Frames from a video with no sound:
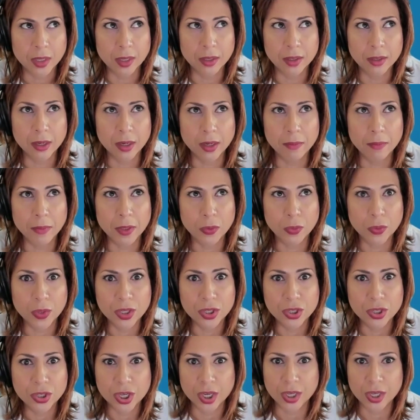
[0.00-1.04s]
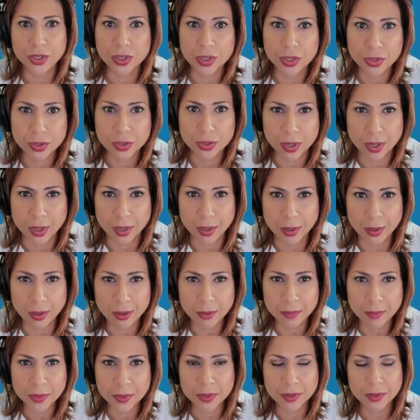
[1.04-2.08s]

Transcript: in between changing jobs,